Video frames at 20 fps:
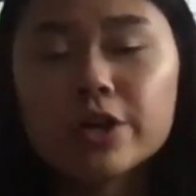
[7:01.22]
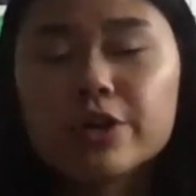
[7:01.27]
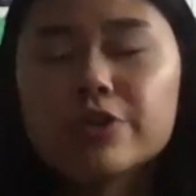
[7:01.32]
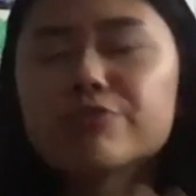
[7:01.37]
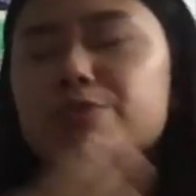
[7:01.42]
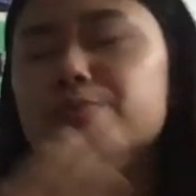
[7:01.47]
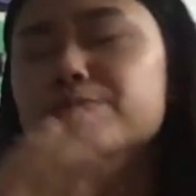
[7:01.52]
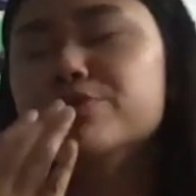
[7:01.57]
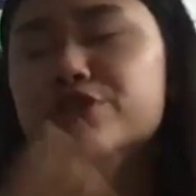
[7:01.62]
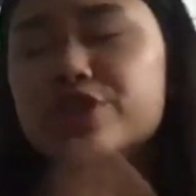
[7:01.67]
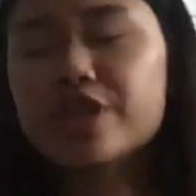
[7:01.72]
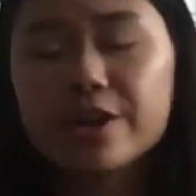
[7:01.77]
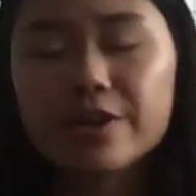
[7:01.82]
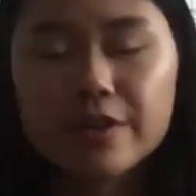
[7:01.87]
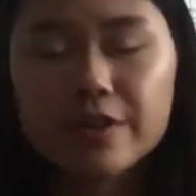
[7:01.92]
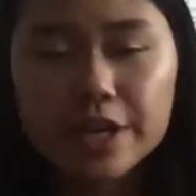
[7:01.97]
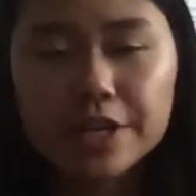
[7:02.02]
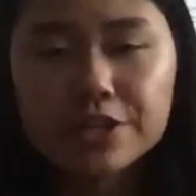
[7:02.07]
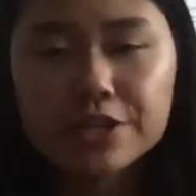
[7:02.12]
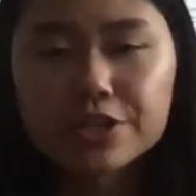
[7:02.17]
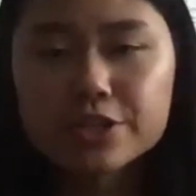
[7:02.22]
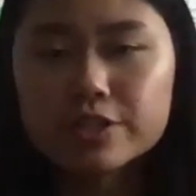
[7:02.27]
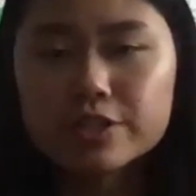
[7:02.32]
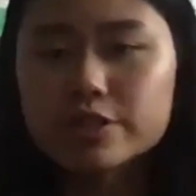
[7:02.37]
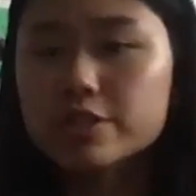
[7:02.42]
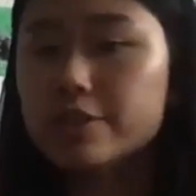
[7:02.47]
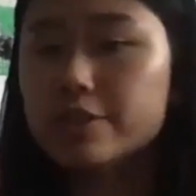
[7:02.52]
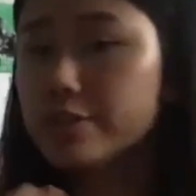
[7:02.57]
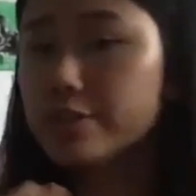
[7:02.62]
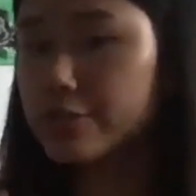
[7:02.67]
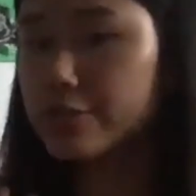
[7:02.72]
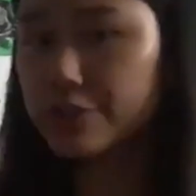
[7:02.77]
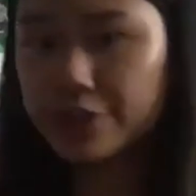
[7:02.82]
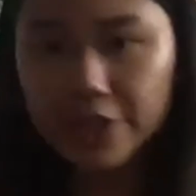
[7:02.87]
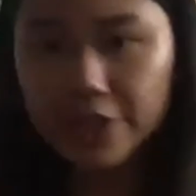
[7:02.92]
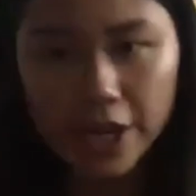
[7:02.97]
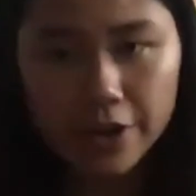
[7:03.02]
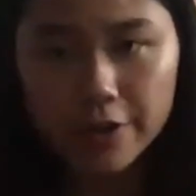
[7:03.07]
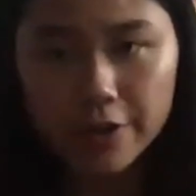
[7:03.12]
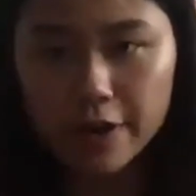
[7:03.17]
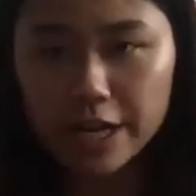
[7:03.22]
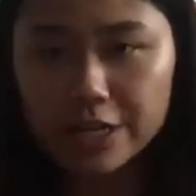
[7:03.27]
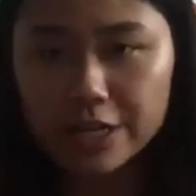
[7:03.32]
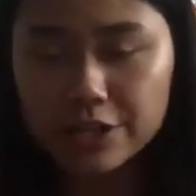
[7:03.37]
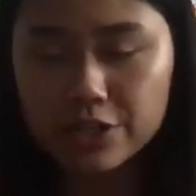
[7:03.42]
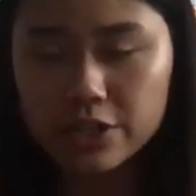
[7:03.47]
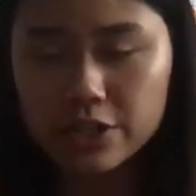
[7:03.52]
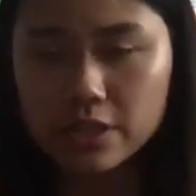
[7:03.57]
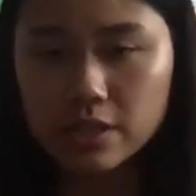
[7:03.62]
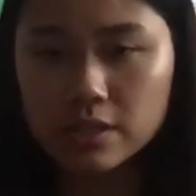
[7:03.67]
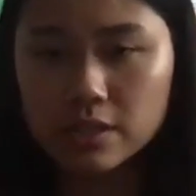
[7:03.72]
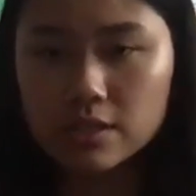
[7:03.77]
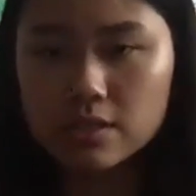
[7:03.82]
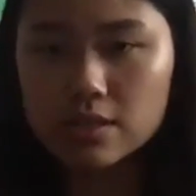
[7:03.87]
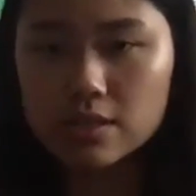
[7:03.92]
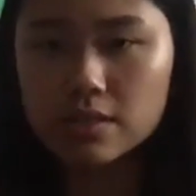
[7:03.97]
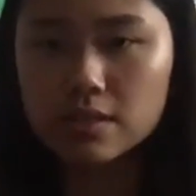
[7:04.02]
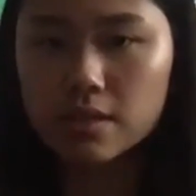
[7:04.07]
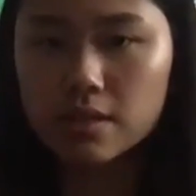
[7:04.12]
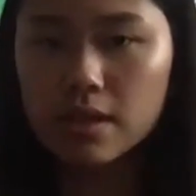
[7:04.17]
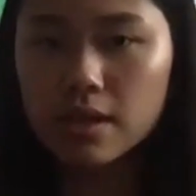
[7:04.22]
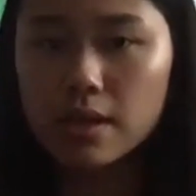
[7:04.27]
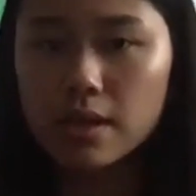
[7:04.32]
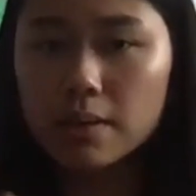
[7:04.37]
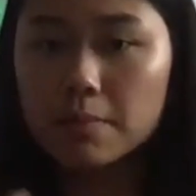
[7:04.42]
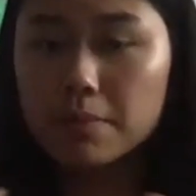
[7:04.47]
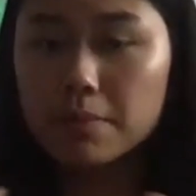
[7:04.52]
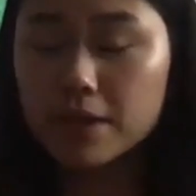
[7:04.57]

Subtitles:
down from generations to generations.